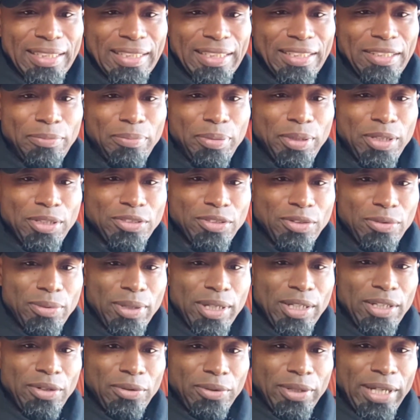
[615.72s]
depends on
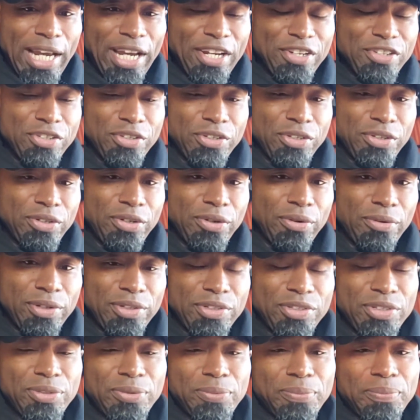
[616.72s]
what location you're
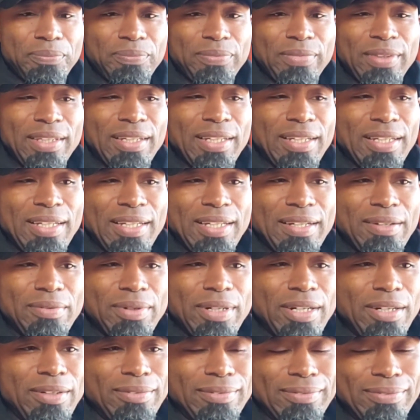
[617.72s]
going to.
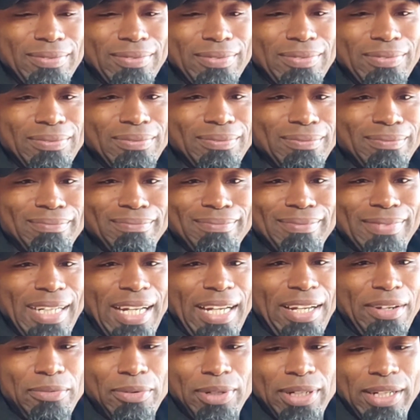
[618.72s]
Well,
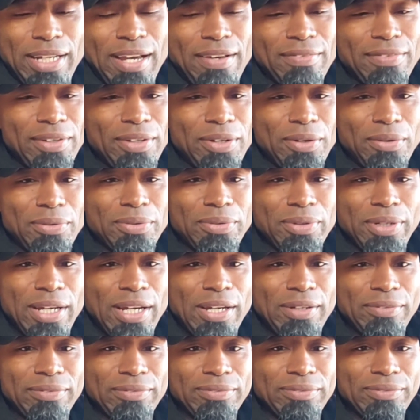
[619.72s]
I didn't want to have to go through
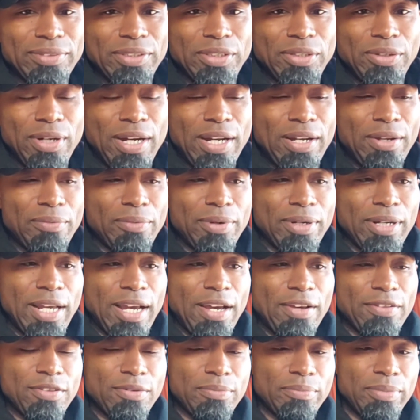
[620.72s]
that. I didn't want to
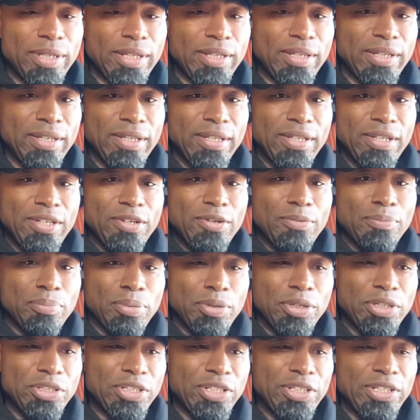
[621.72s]
have to be
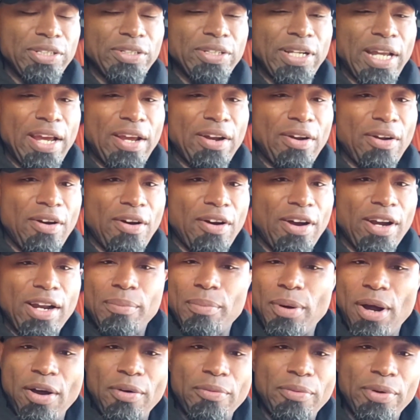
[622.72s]
pushing that hard.
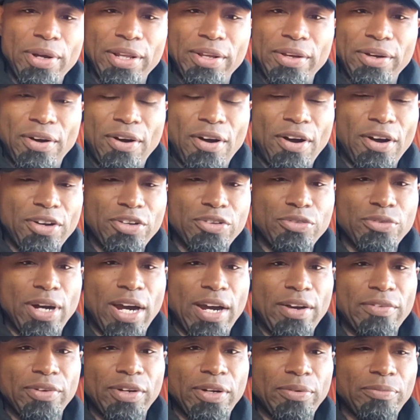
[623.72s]
I'm already a hard
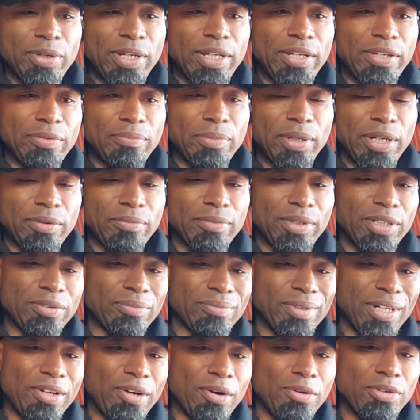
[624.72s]
driver. I mean,
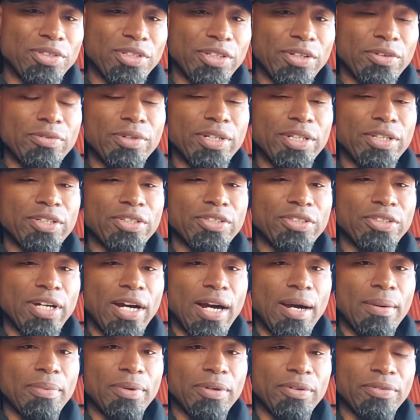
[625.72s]
my coach did a really good
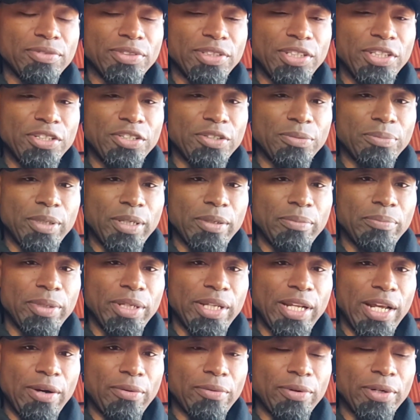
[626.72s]
job of teaching me to
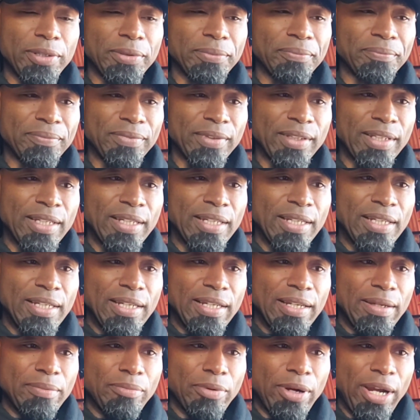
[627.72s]
be that way,
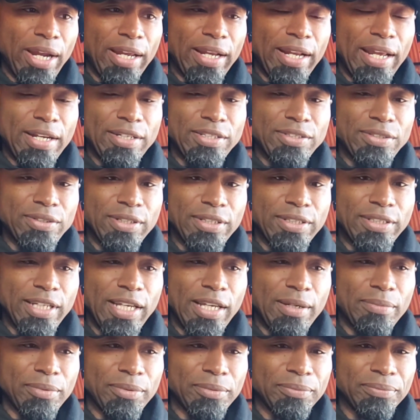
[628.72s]
bringing that to the
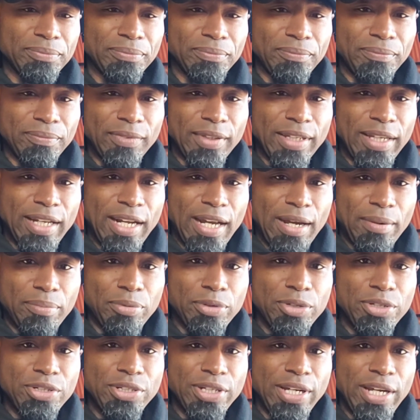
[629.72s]
table, and I
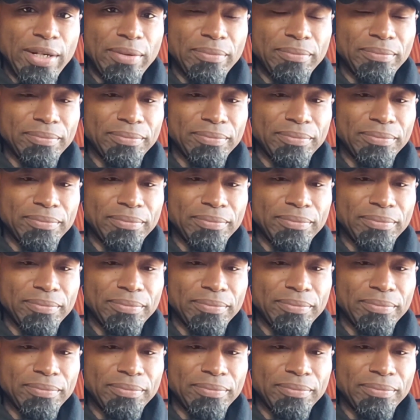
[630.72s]
appreciate it.